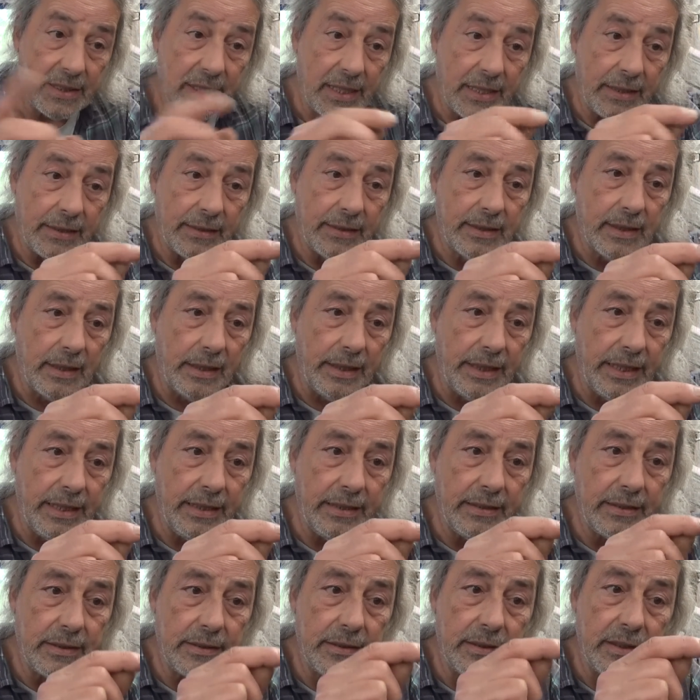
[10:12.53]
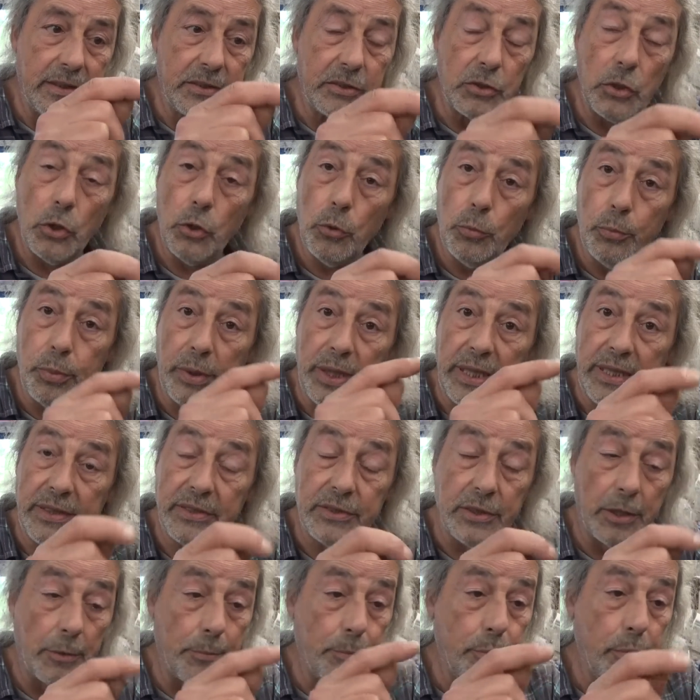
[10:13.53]
and cleaned these
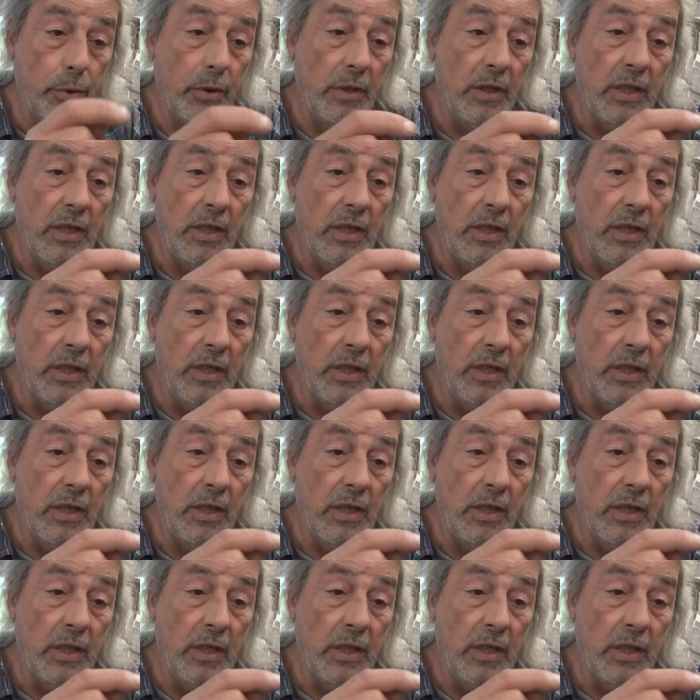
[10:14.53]
openings up